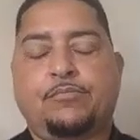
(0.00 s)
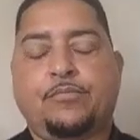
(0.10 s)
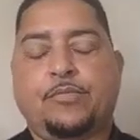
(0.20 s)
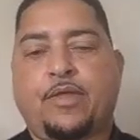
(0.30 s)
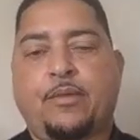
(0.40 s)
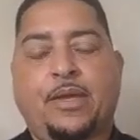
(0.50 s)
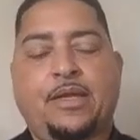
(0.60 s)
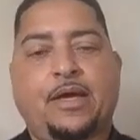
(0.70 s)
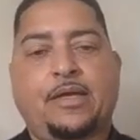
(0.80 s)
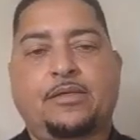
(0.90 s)
You know, they
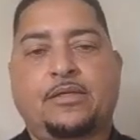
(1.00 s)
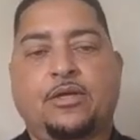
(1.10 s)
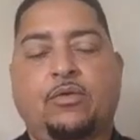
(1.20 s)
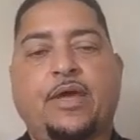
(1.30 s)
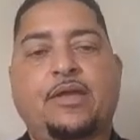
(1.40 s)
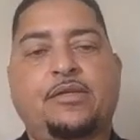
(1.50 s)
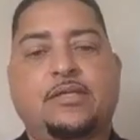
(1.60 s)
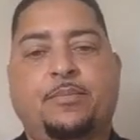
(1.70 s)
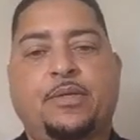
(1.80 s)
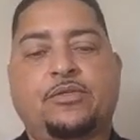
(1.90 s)
may not go that
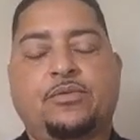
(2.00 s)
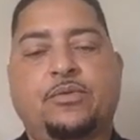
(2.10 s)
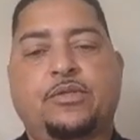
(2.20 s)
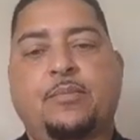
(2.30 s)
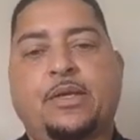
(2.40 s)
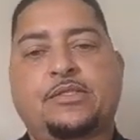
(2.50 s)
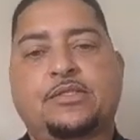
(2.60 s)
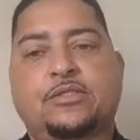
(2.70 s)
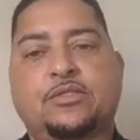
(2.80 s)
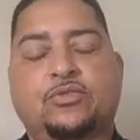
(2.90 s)
deep into it. They may
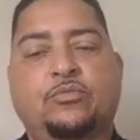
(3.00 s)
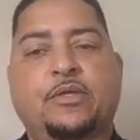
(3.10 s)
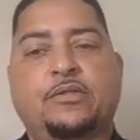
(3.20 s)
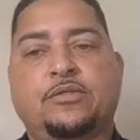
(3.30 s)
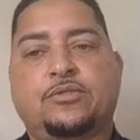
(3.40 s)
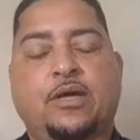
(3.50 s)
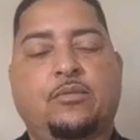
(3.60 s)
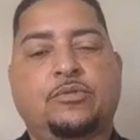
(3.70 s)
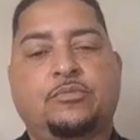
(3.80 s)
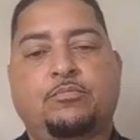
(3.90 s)
just assume that this
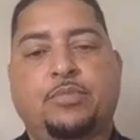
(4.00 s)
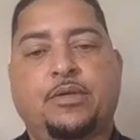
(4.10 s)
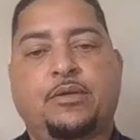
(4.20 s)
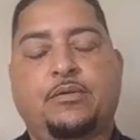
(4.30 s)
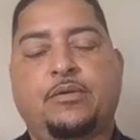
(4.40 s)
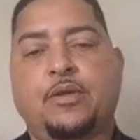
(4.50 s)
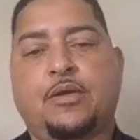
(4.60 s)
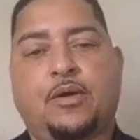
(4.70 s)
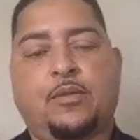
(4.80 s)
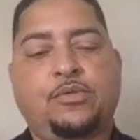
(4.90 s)
child was being
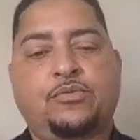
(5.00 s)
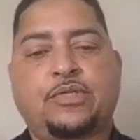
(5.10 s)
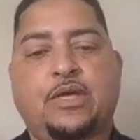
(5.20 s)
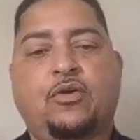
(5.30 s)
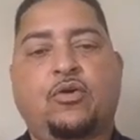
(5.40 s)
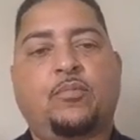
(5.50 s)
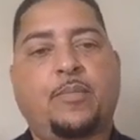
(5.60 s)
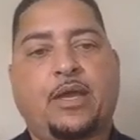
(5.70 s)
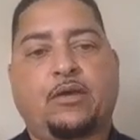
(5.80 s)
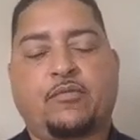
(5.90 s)
abused at home
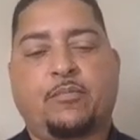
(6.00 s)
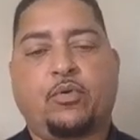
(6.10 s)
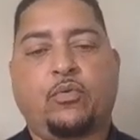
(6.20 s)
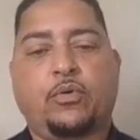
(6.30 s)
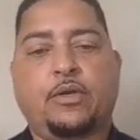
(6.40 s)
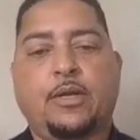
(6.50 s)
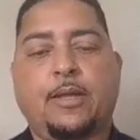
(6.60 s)
and make a report.